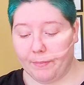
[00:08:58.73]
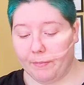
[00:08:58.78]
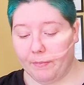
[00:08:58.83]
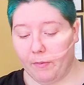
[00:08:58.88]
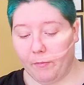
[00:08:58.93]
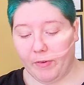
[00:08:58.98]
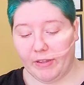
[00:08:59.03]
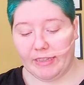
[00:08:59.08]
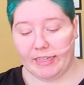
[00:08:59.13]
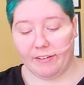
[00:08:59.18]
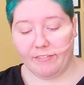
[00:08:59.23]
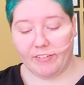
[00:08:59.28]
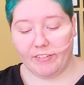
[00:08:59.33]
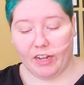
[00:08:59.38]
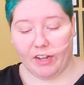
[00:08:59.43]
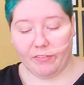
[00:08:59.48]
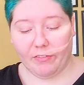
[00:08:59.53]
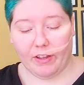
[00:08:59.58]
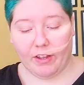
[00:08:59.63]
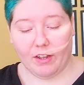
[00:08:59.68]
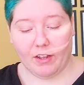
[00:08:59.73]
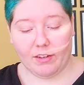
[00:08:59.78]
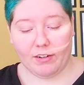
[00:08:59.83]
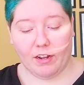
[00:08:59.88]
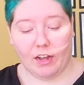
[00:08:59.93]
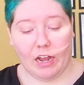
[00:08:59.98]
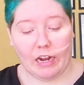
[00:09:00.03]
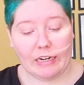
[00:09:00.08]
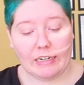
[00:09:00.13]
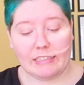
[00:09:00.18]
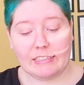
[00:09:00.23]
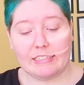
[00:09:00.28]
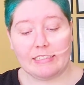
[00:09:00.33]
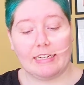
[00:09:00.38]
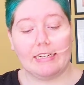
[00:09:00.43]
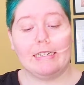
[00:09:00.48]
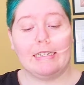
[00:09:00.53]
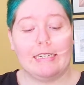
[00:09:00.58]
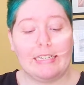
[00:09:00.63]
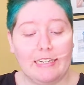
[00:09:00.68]
We left off on August
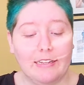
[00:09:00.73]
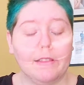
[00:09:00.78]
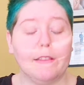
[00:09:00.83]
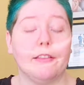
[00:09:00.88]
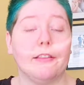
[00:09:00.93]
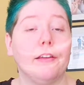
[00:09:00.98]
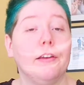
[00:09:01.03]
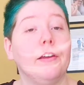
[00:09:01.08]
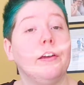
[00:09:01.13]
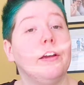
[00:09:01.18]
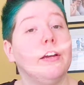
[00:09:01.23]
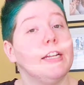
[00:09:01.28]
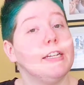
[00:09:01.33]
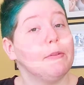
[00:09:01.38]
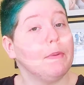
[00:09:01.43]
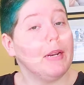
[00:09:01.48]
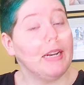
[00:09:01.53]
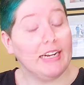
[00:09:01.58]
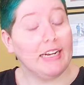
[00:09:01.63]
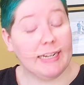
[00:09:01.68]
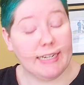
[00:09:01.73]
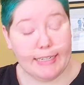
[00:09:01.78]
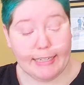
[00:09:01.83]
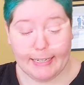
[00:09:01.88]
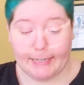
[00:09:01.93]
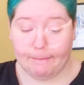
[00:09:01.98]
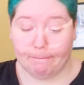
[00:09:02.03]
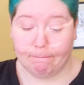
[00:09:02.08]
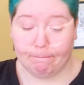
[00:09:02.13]
19th, 2019.